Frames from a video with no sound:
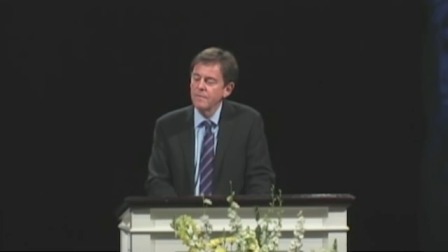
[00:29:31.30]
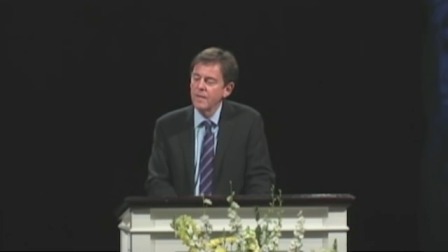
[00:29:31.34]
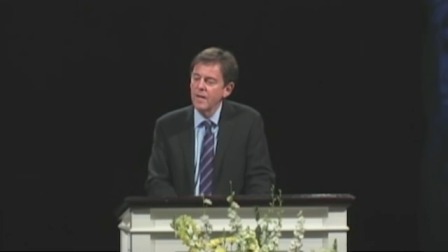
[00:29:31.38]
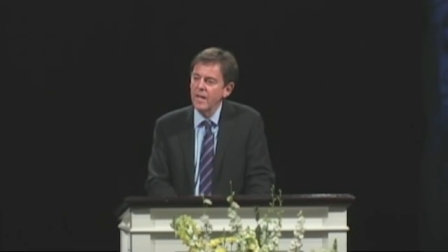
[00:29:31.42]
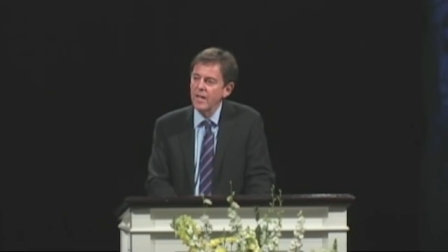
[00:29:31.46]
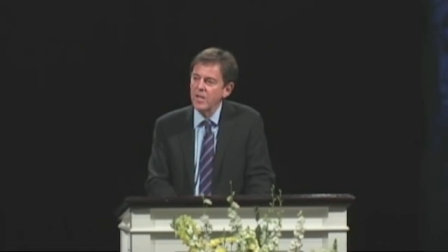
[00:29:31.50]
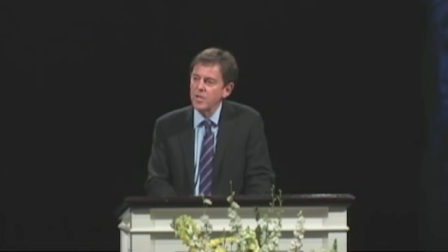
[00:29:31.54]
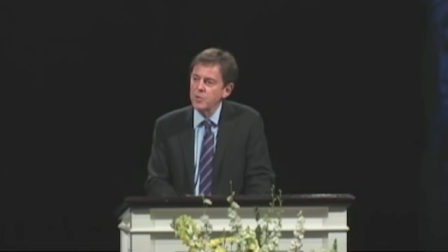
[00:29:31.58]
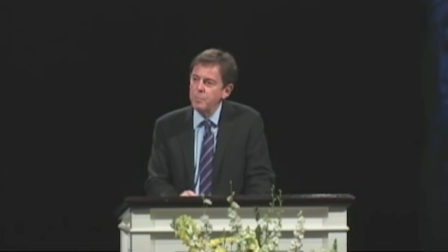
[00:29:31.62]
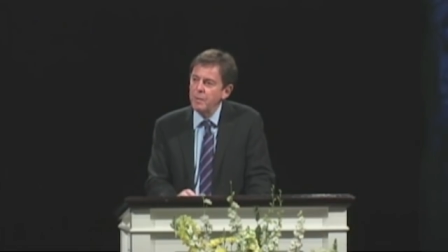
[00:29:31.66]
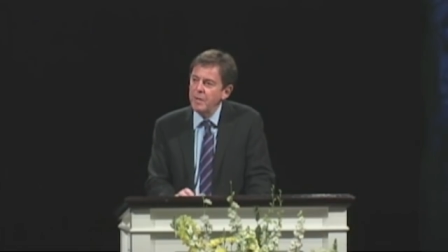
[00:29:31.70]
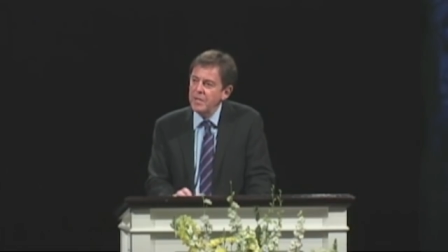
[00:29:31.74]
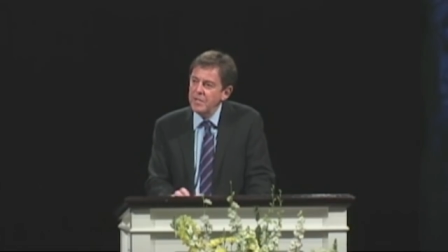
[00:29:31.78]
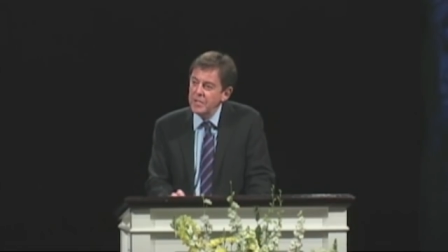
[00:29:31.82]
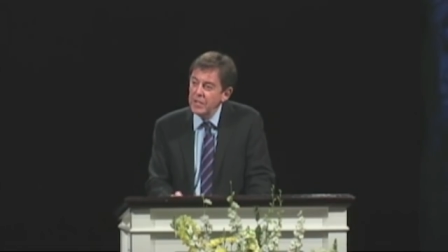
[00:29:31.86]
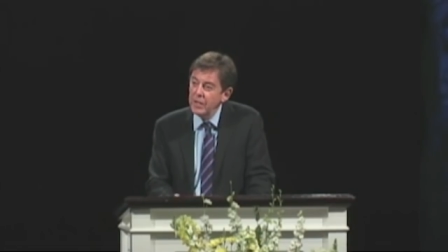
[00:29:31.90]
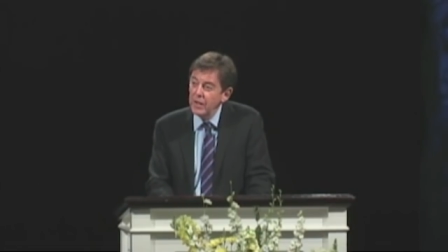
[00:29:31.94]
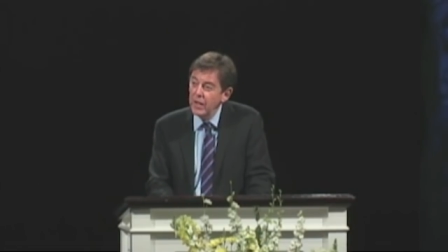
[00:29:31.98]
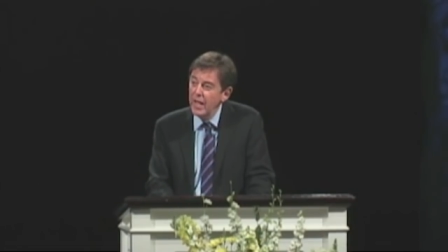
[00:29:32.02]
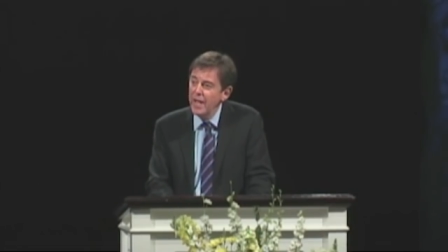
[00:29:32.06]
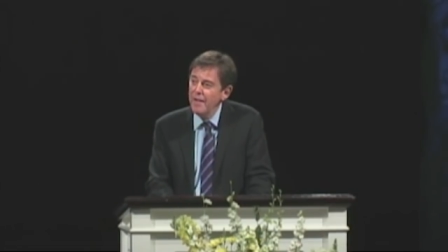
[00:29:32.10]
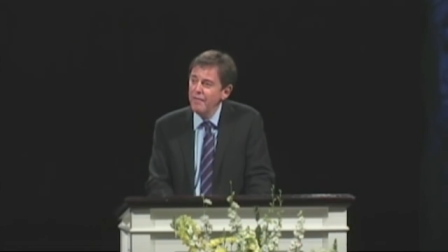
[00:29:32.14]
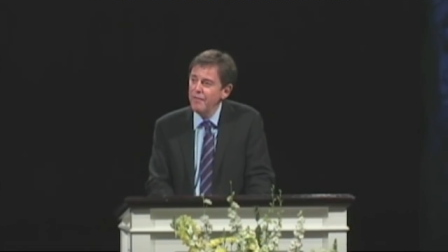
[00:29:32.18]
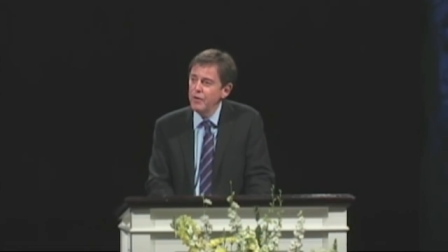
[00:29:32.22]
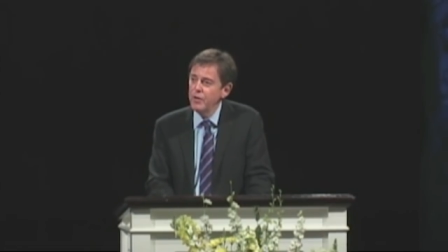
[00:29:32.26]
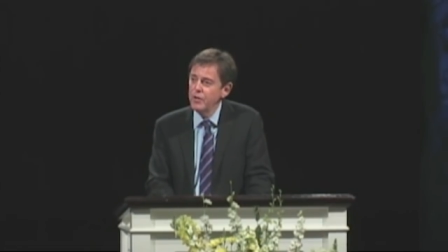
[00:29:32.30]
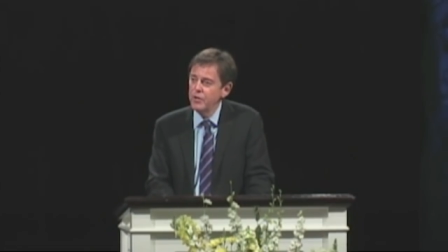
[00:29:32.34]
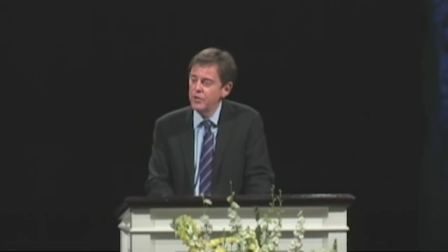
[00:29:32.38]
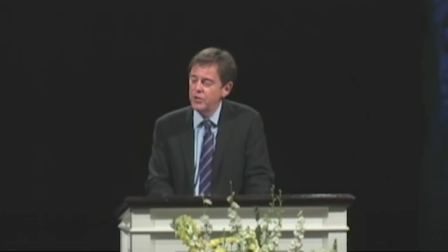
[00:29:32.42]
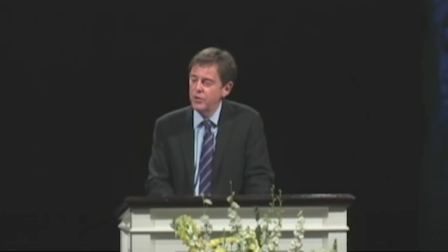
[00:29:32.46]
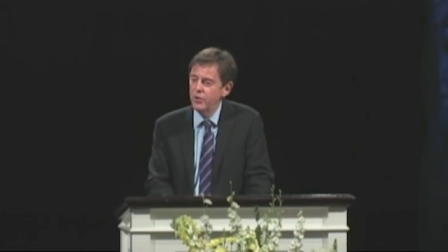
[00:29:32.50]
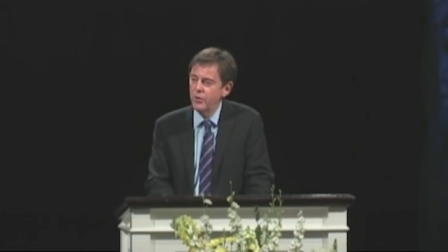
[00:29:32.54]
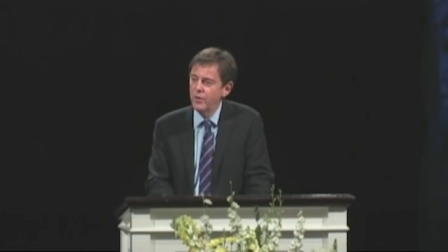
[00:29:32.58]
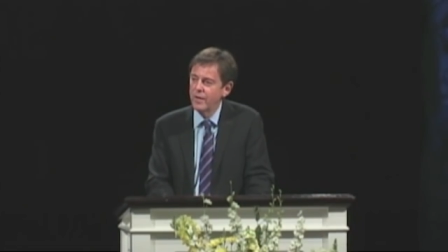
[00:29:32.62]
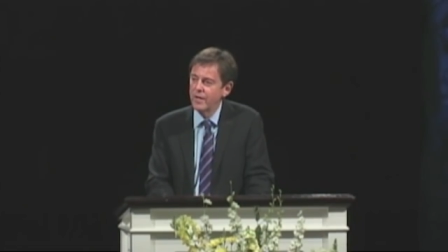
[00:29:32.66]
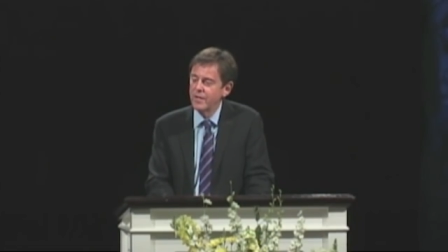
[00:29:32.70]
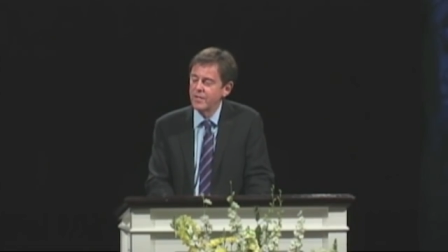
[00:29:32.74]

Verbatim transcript: It has been delivered to